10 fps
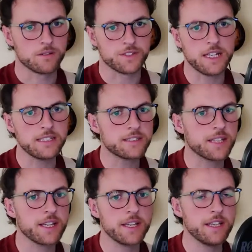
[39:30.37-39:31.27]

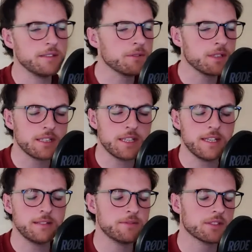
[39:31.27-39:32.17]
19 when they
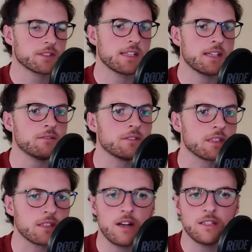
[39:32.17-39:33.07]
came to town, they
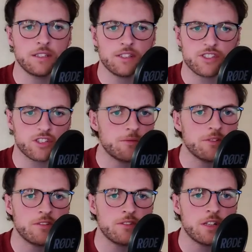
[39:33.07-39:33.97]
calling the
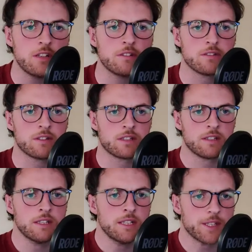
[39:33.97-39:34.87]
summer of love.
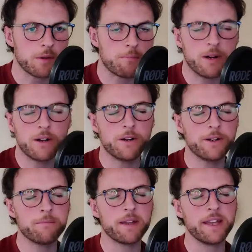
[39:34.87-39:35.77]
They were
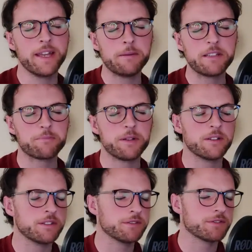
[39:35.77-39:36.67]
burning babies,
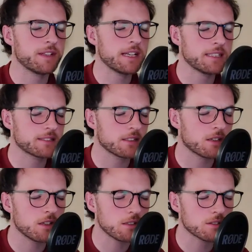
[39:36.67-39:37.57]
burning flags, their
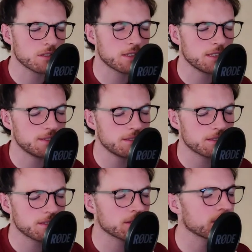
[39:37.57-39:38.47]
hawks against
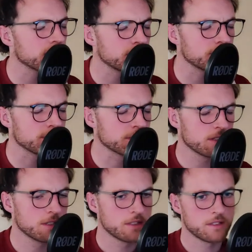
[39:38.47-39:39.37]
the doves.
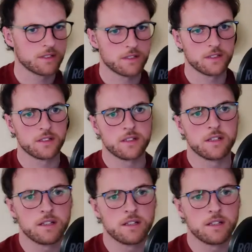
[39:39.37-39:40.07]
I